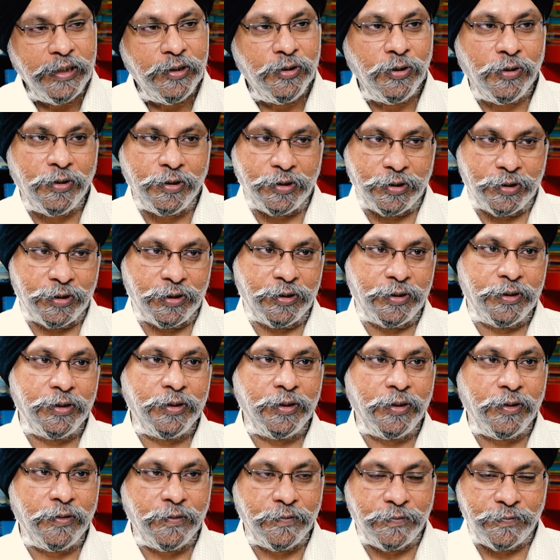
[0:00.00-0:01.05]
ethos
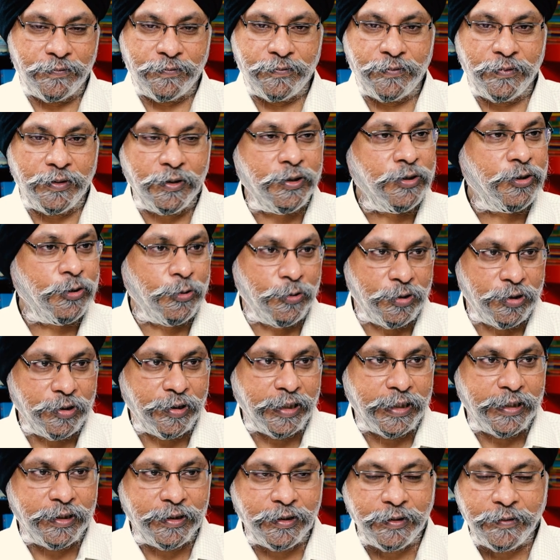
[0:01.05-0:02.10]
of
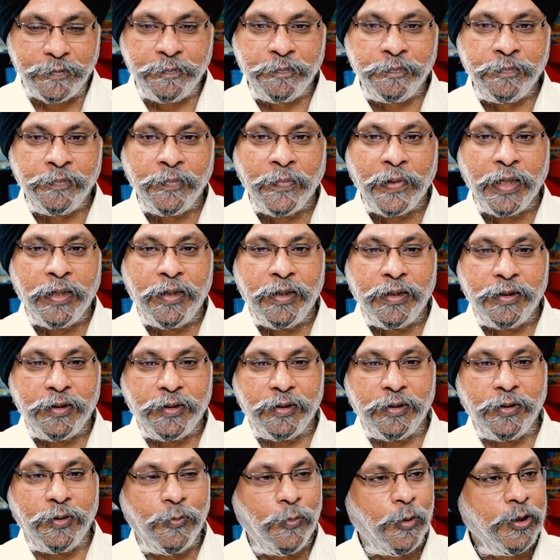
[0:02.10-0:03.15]
soldiering, sir.
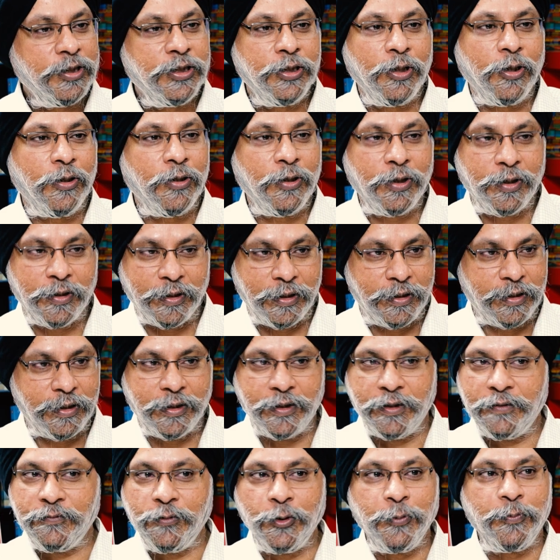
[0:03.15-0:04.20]
So what's
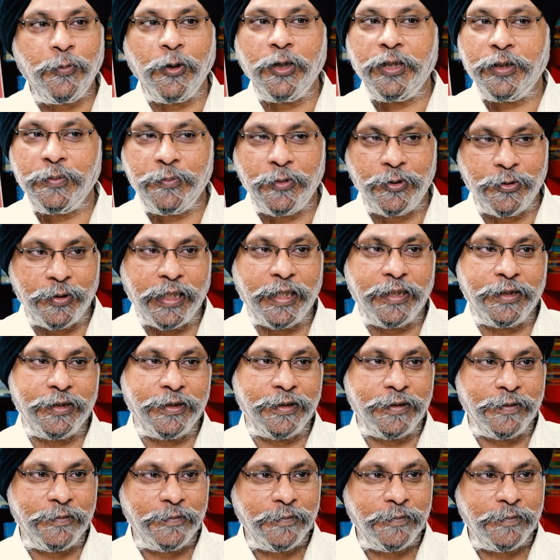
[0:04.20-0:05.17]
your viewpoint about that, sir?